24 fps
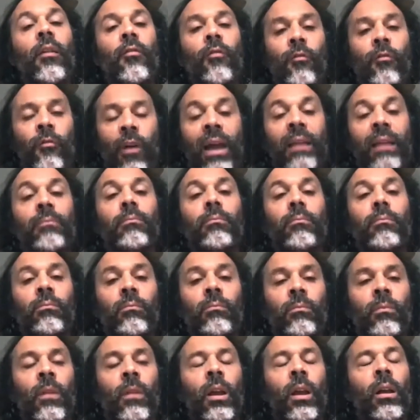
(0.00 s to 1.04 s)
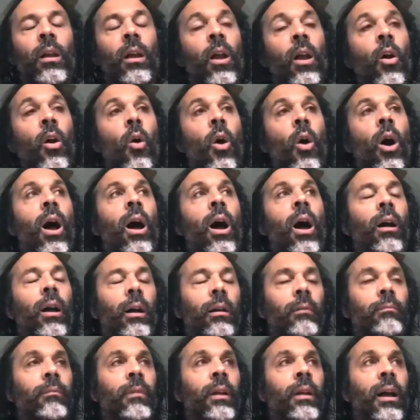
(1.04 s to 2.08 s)
Then
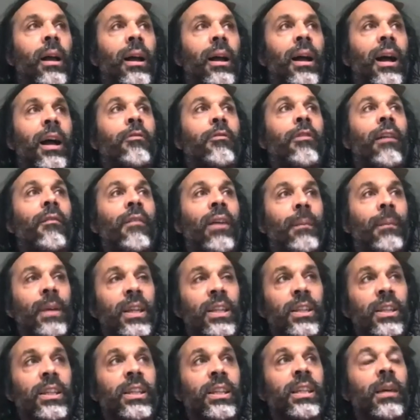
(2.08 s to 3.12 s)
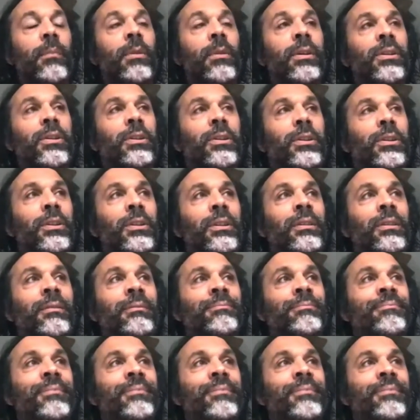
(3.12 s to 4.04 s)
I found them, it's a typical